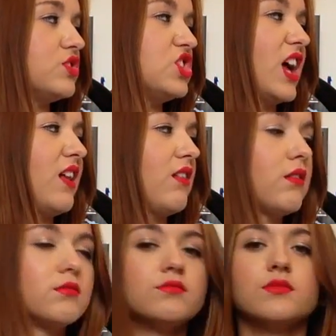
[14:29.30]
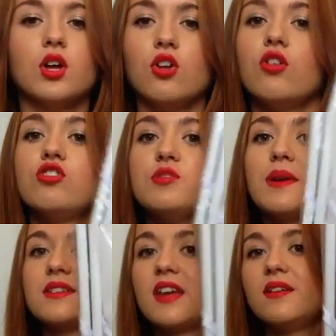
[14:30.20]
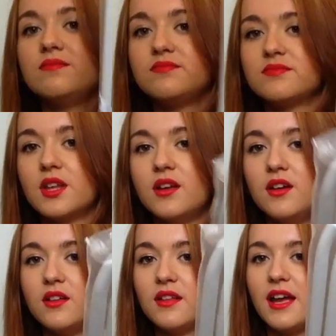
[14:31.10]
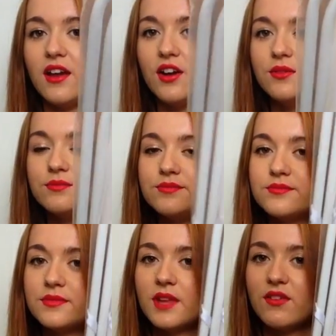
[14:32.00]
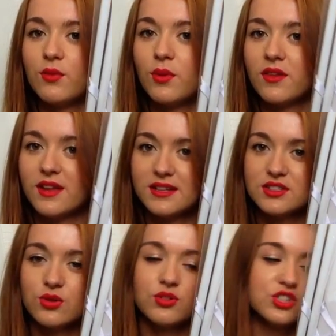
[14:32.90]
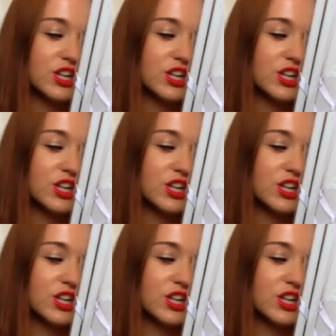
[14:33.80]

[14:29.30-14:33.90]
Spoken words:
laundry basket. There you go. If you want one of these, it's called the